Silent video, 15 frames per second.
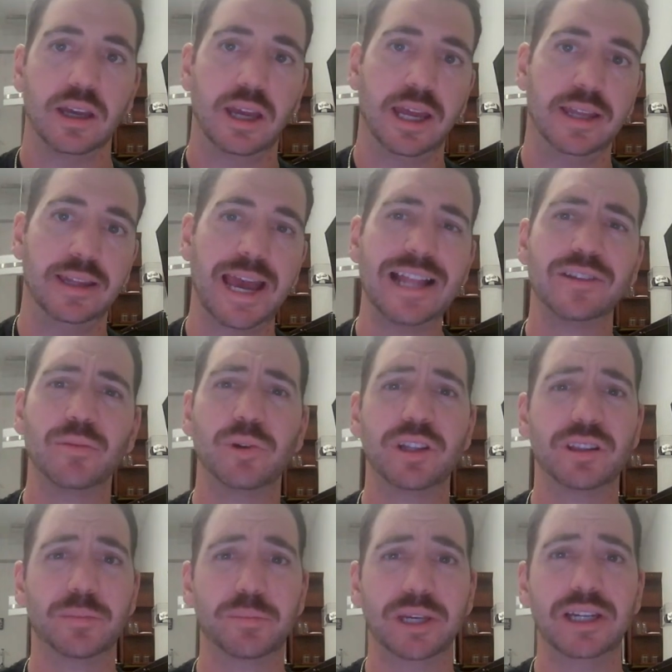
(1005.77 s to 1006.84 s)
And that's one
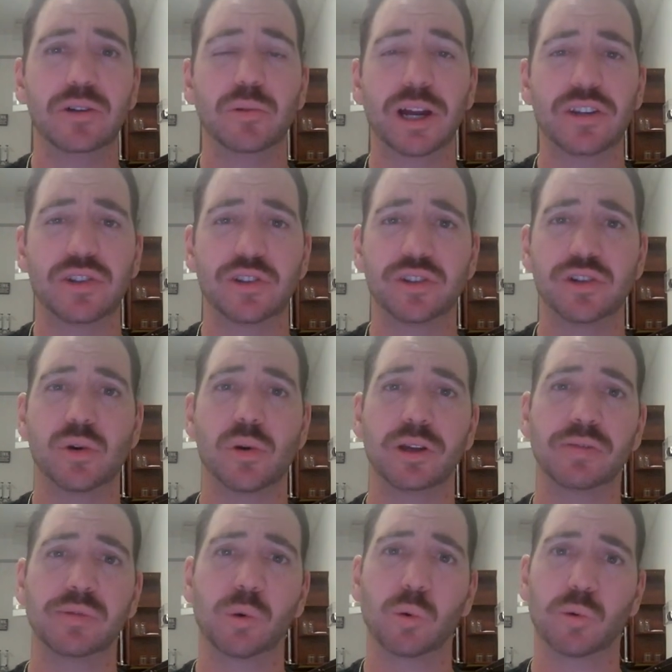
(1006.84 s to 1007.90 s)
of the big questions
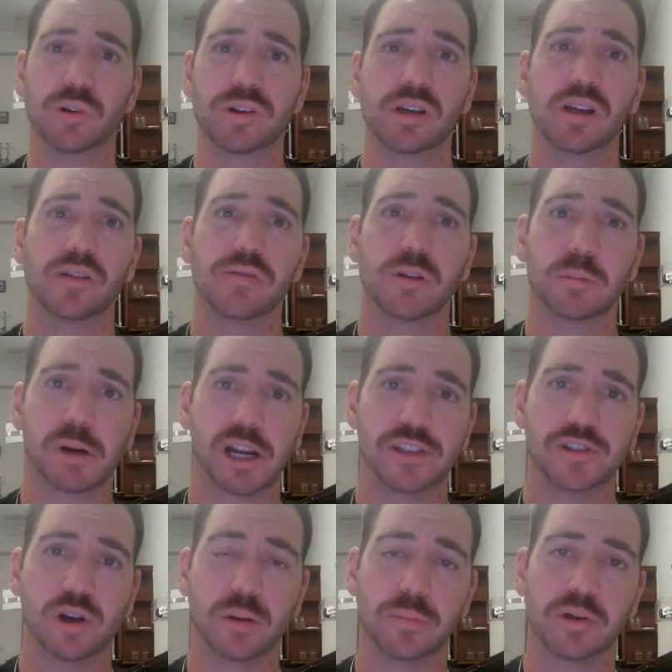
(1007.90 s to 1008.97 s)
going forward for
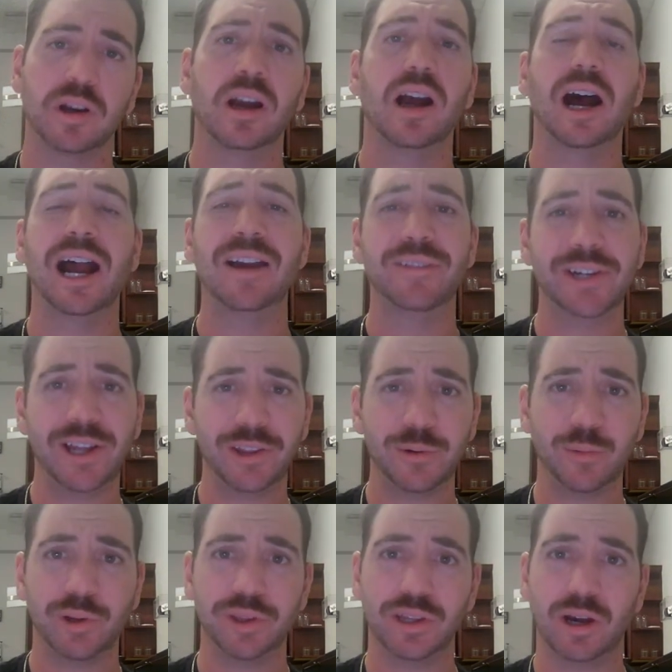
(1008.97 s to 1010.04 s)
Bryce Harper. I have
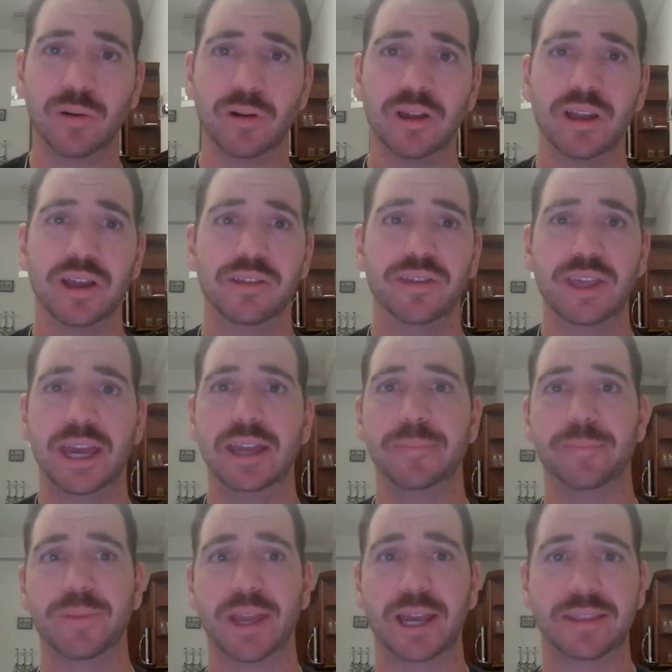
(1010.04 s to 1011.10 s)
another one, though,
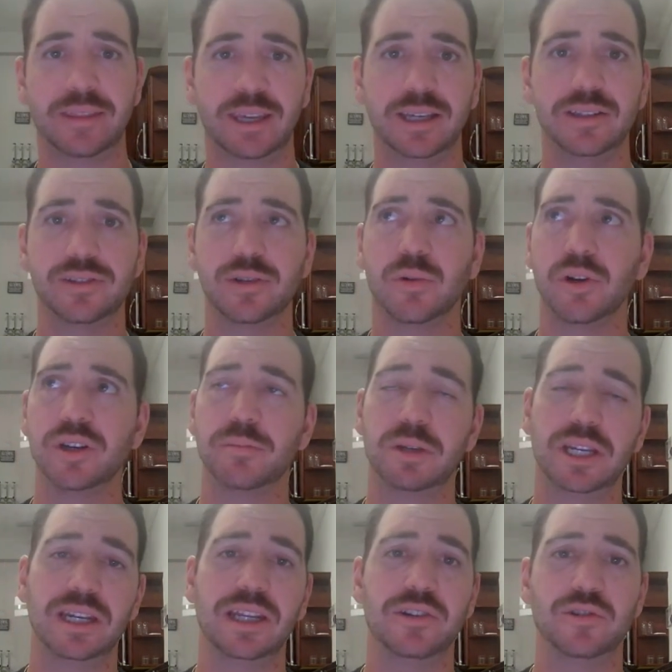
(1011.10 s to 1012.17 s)
that I think is going to
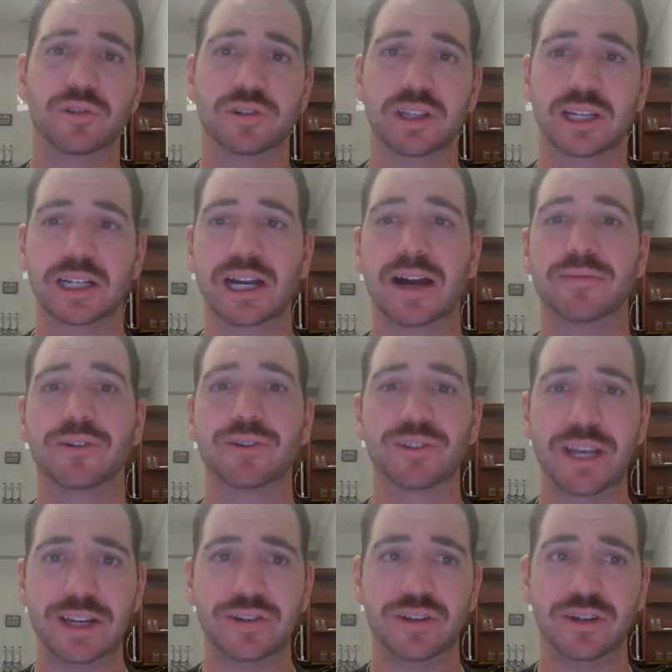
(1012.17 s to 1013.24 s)
be an interesting
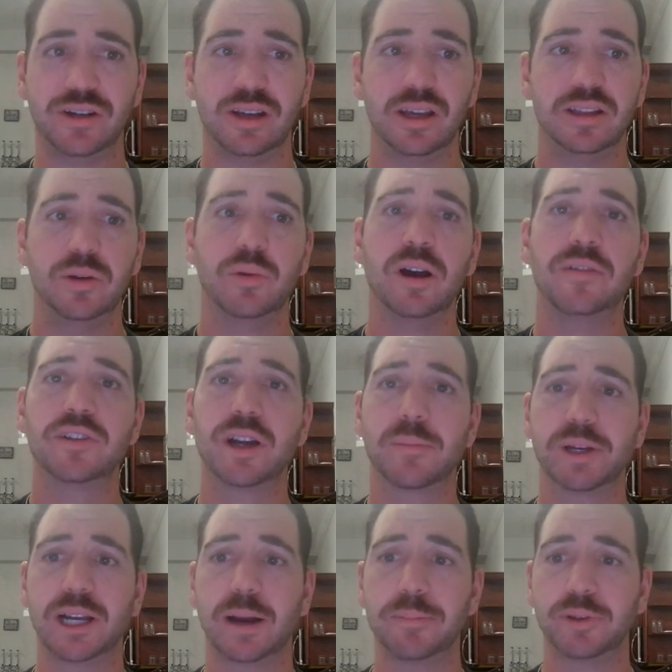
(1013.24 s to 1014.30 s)
conversation that we'll have
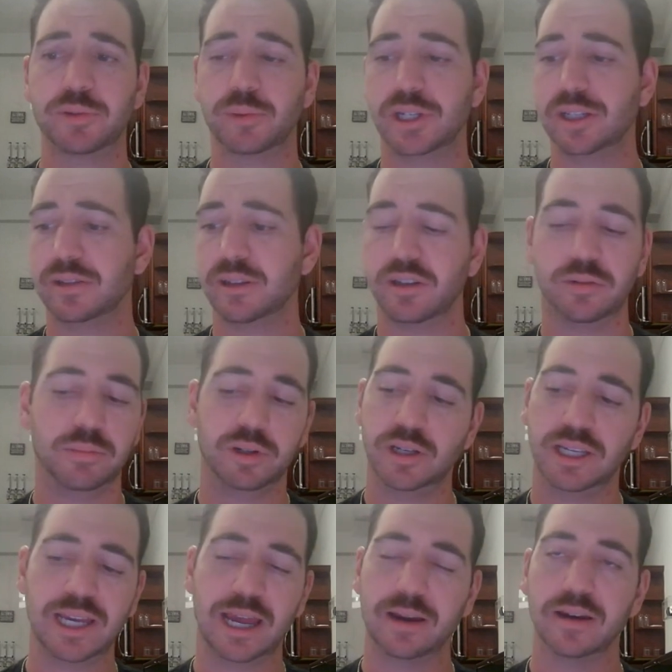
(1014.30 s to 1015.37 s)
coming up as we continue. But
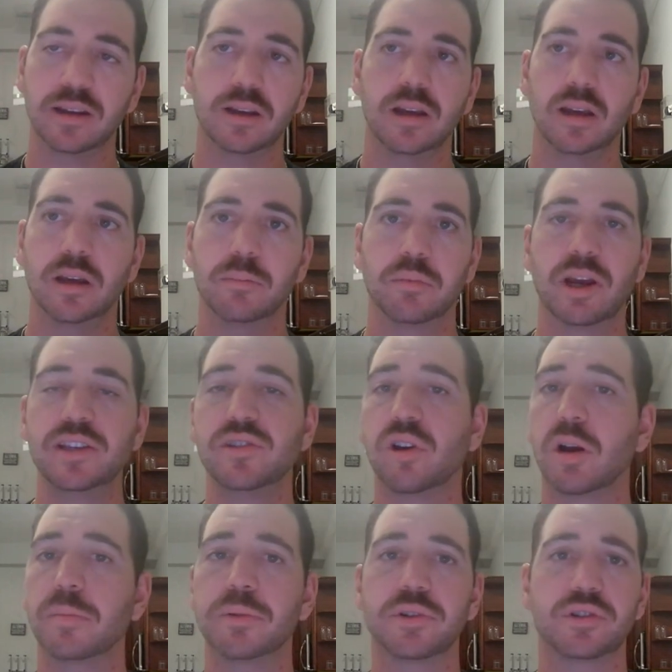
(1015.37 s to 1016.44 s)
again, Bryce
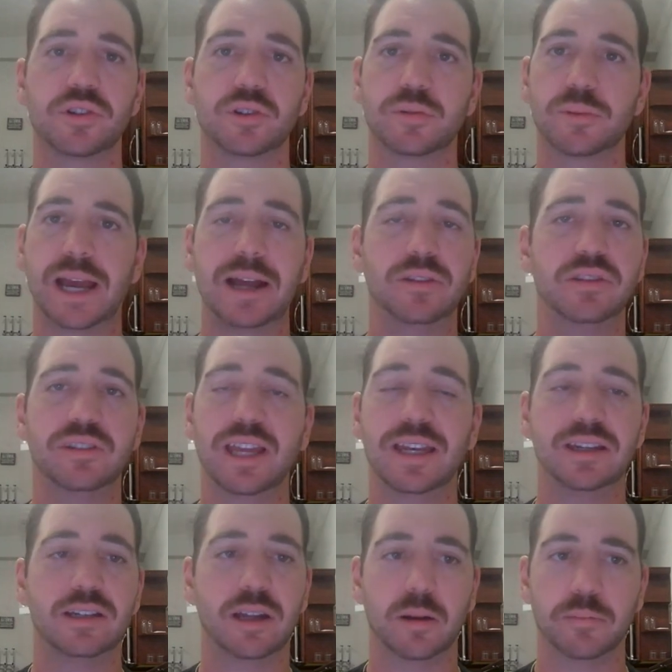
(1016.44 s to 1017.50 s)
Harper, just
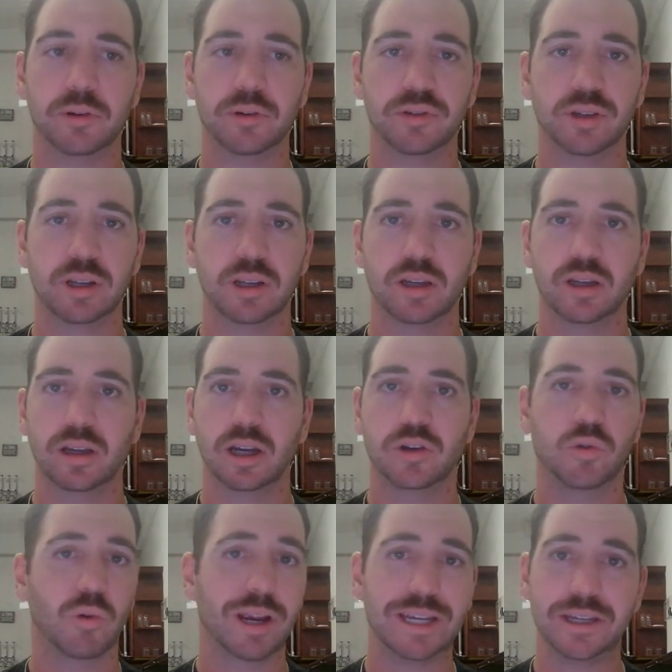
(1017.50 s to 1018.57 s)
outstanding numbers, a
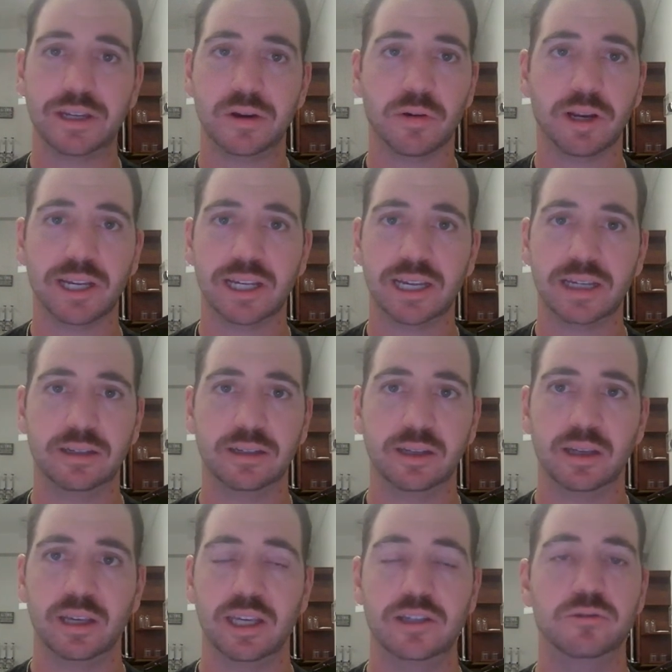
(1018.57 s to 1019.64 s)
great year again.
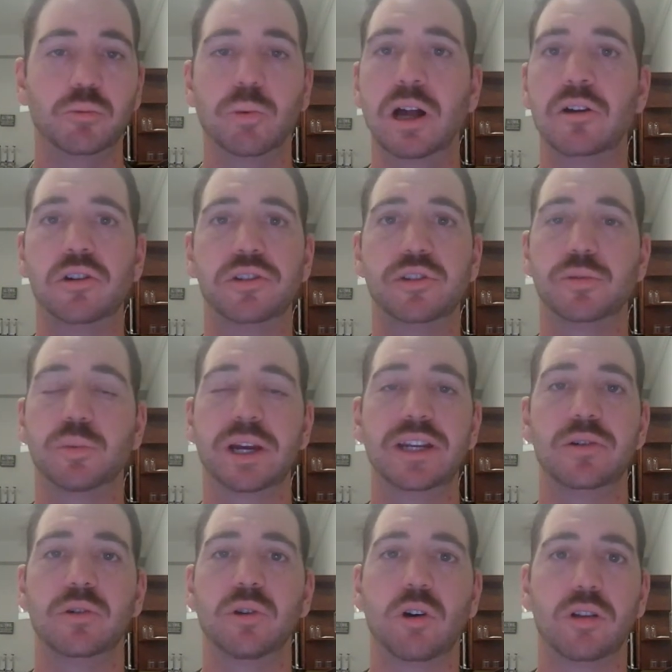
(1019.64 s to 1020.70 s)
He's well on his way
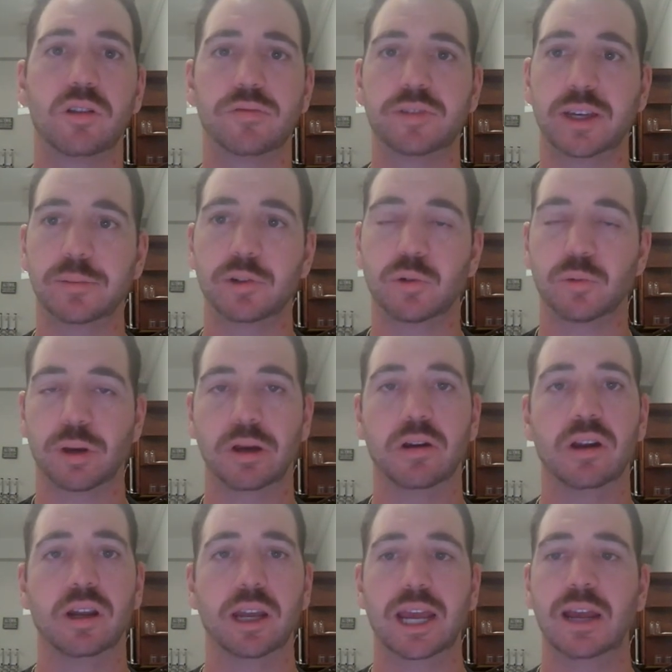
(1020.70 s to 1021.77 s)
to a Hall of Fame career.
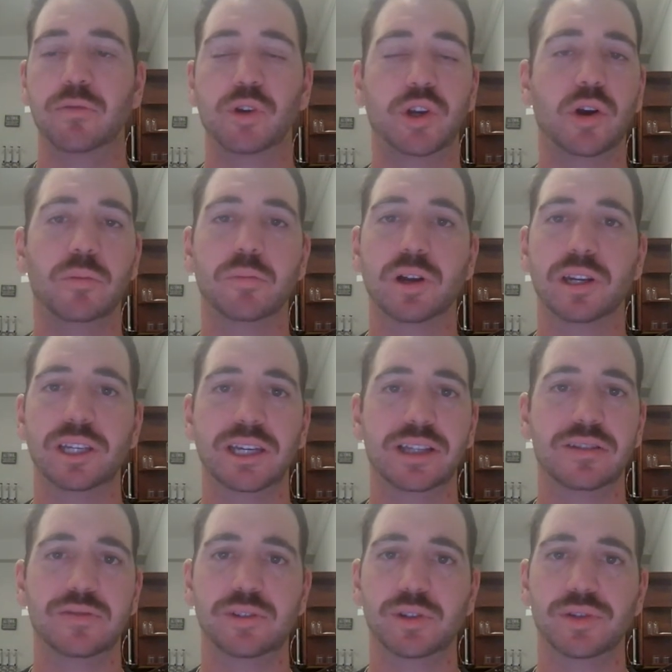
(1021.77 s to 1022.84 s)
Every home run he
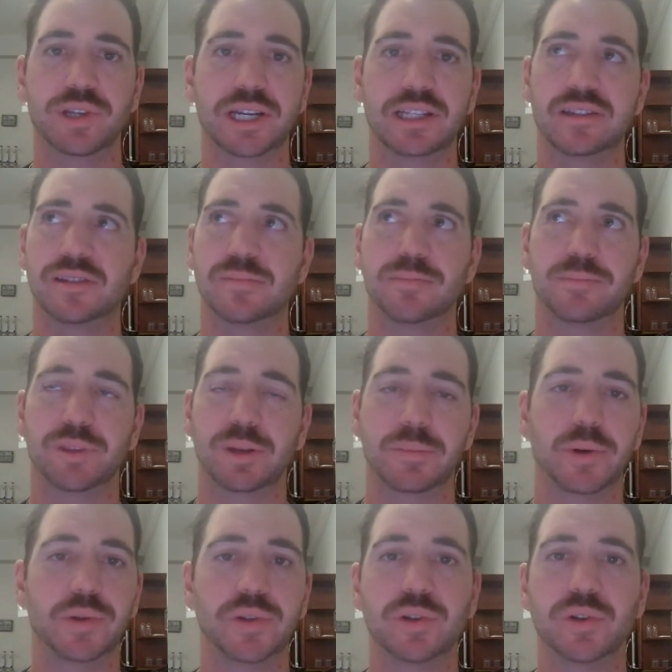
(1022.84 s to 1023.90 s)
hits feels like it's the most